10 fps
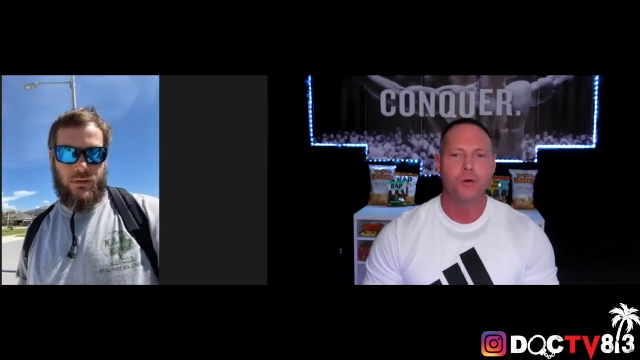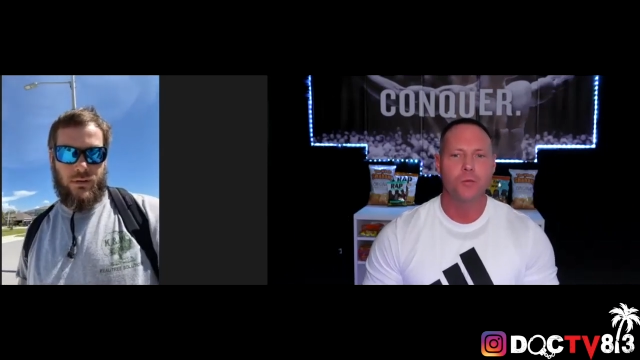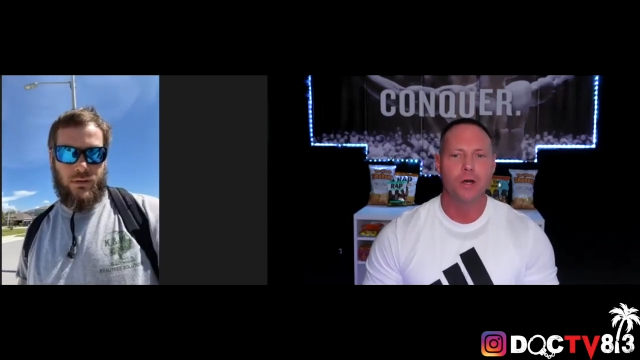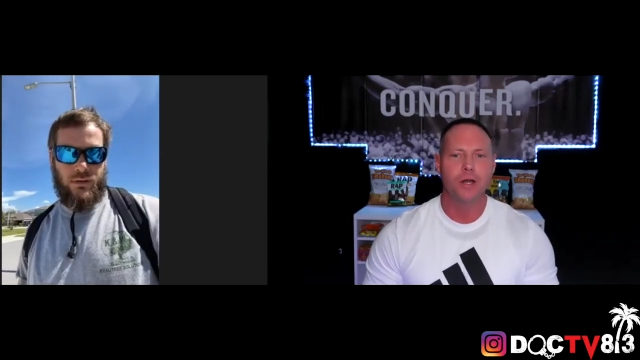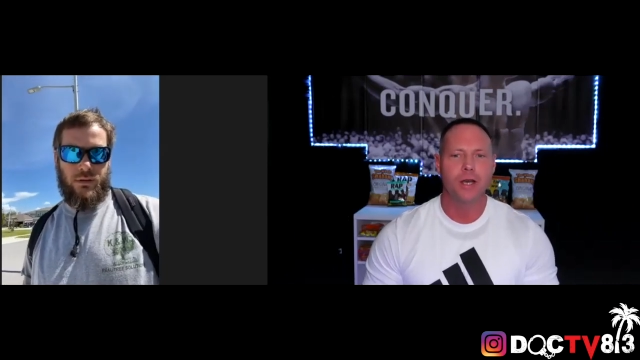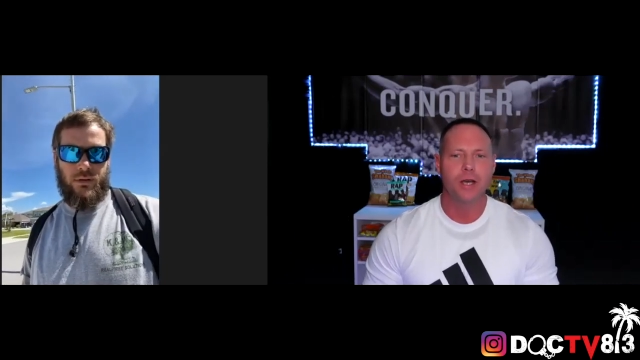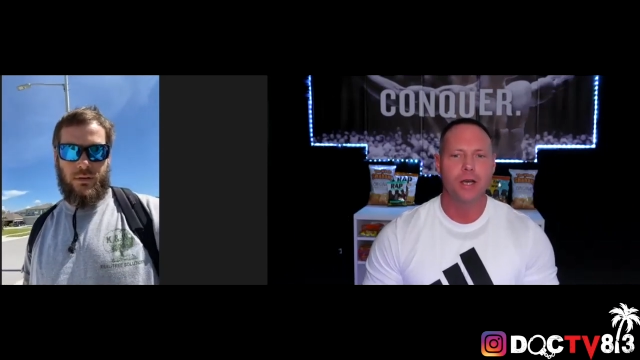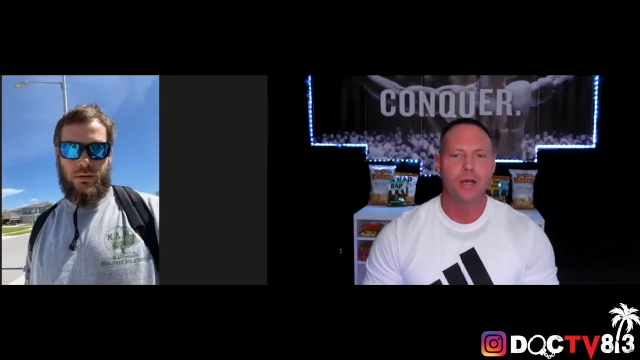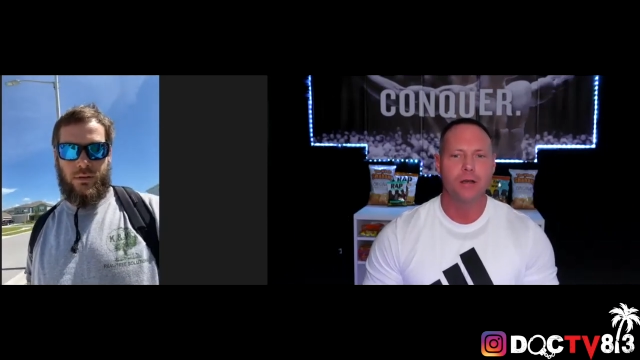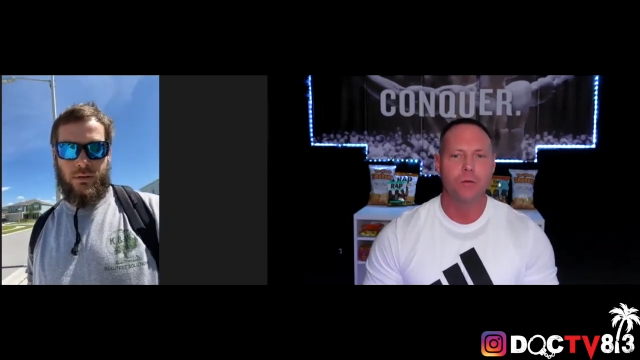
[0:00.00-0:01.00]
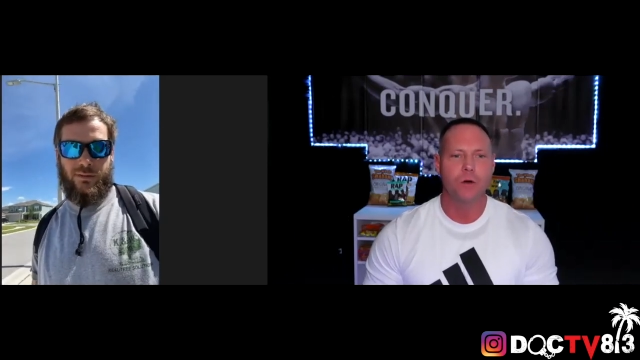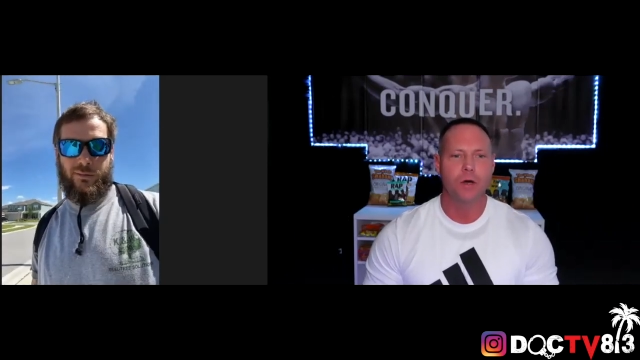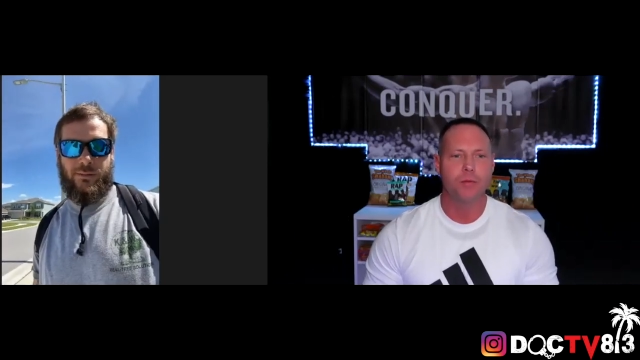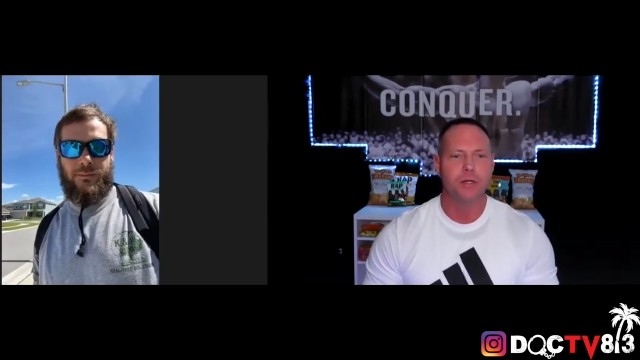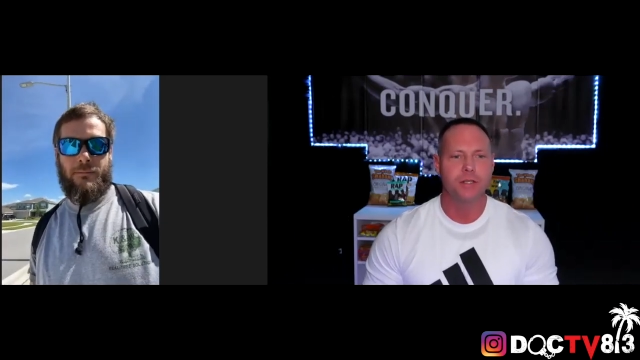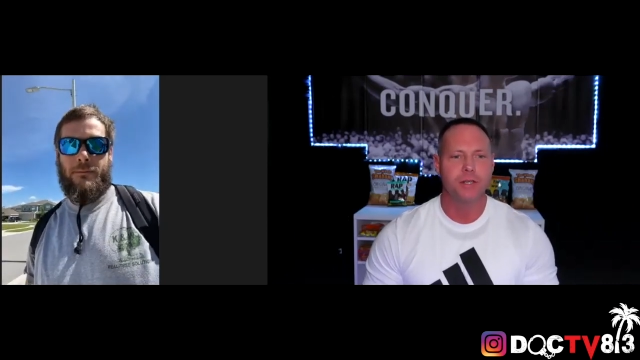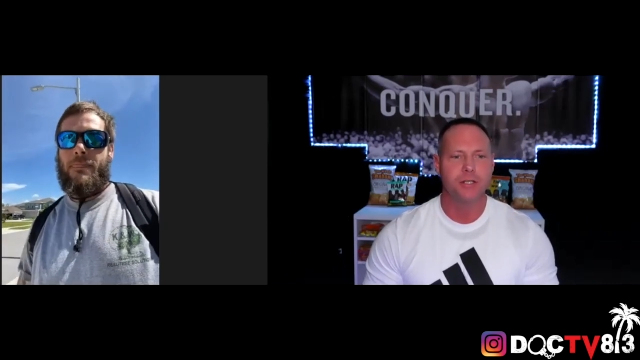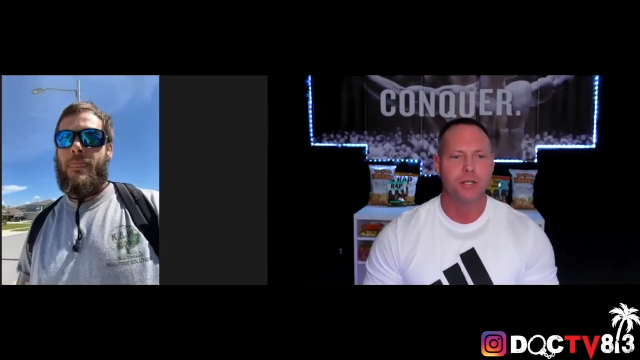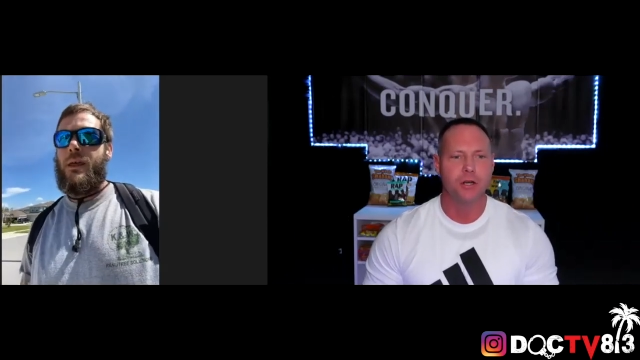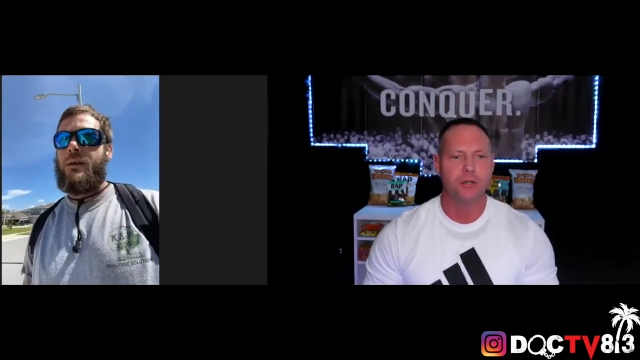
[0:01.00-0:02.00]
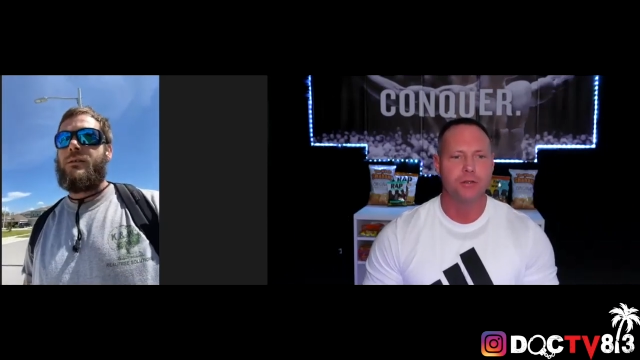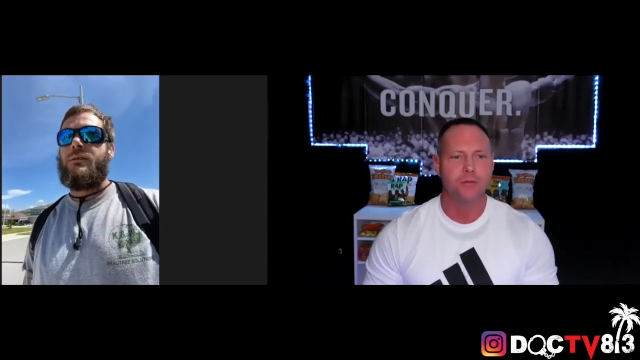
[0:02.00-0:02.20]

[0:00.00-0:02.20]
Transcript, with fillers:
Speaker 1: what uh what prison did you go to